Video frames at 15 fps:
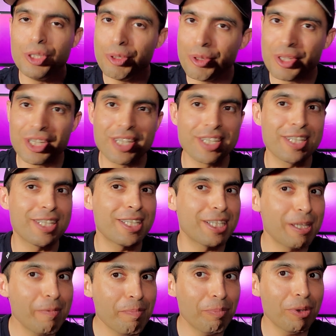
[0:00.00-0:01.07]
uses
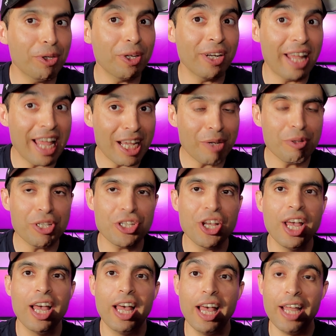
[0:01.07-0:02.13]
simple language,
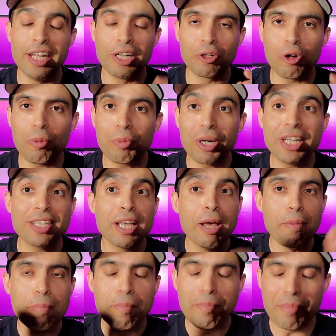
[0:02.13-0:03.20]
and incorporates
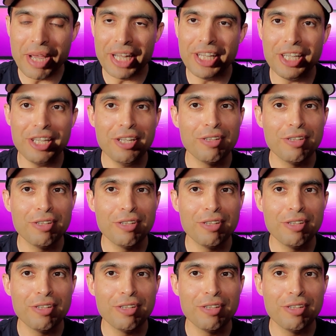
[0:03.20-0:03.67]
many